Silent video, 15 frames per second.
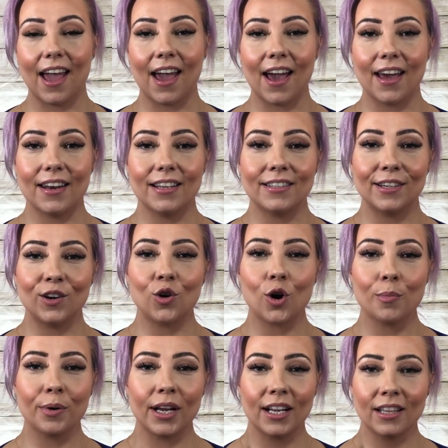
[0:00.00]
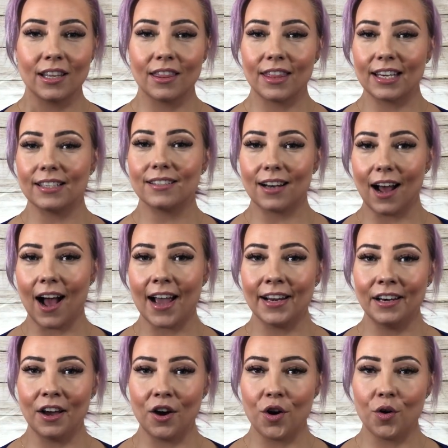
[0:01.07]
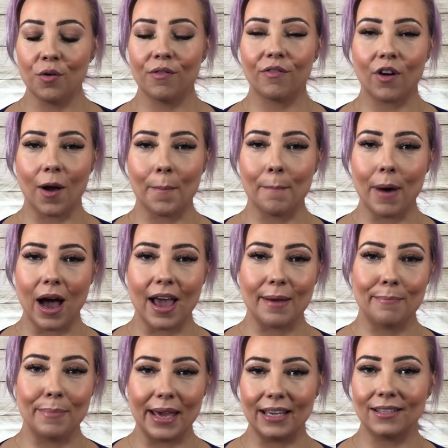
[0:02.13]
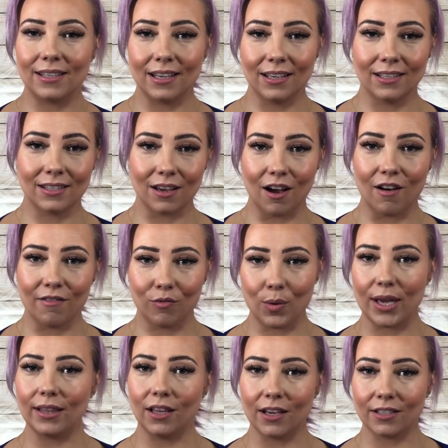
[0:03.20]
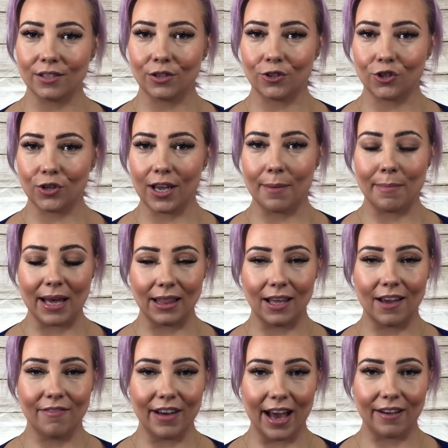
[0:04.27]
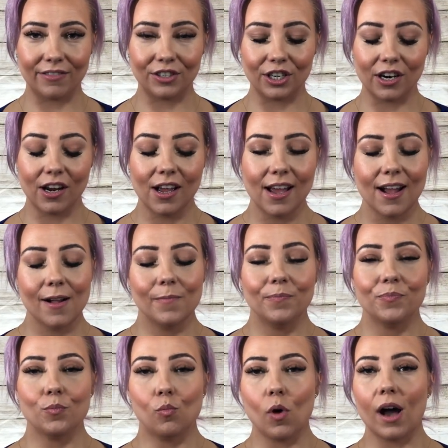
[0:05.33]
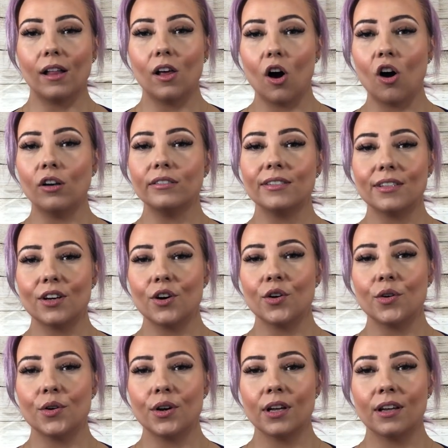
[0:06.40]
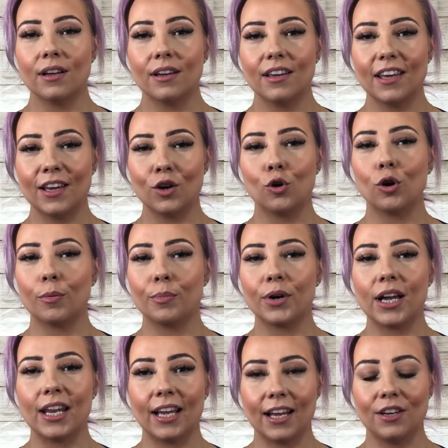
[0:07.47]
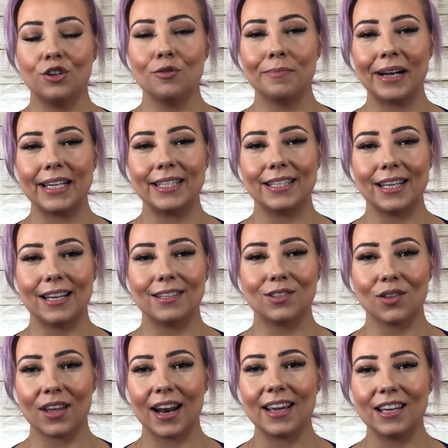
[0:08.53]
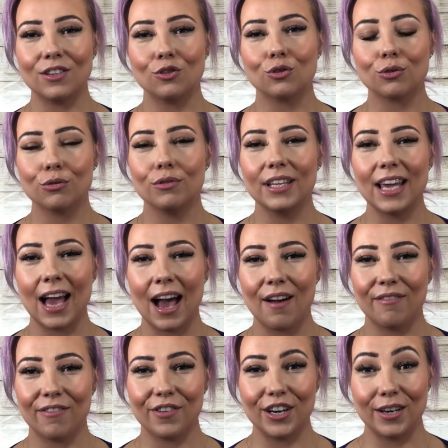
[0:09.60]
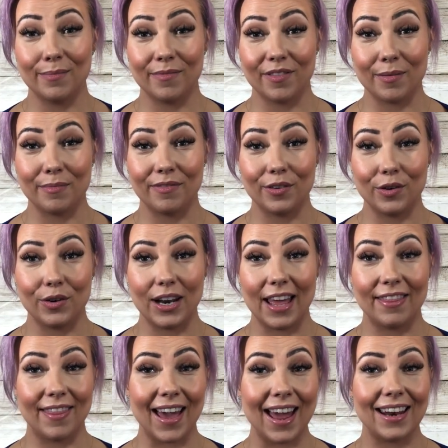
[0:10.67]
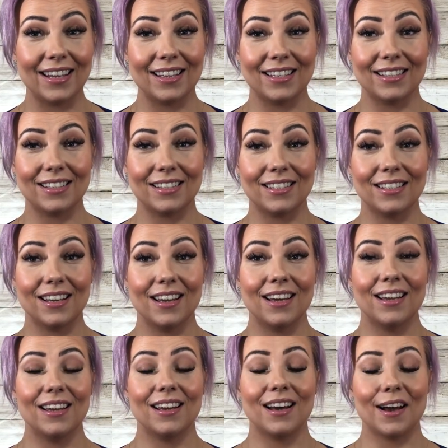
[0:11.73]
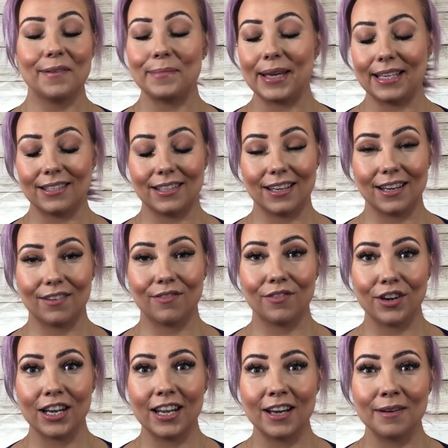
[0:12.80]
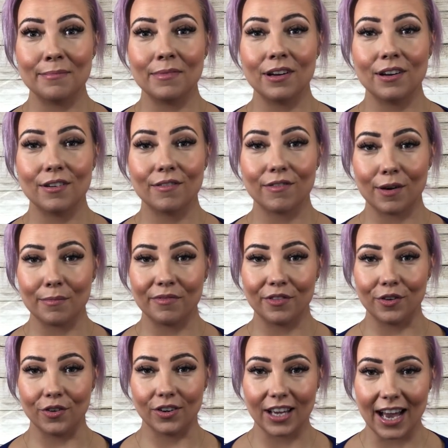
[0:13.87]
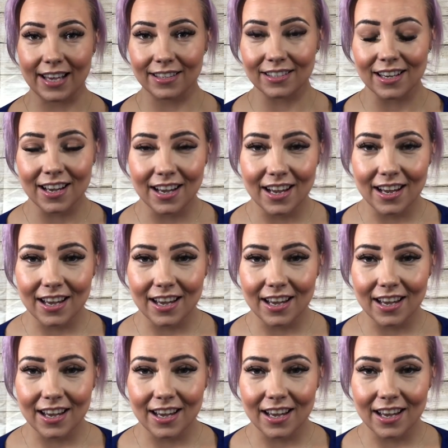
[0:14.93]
and it's incorporating the things that I know from my basics of weight loss surgery and my life after, while also incorporating a new mindset so that I can truly have freedom from food. And that is amazing. Freedom from food. Guys,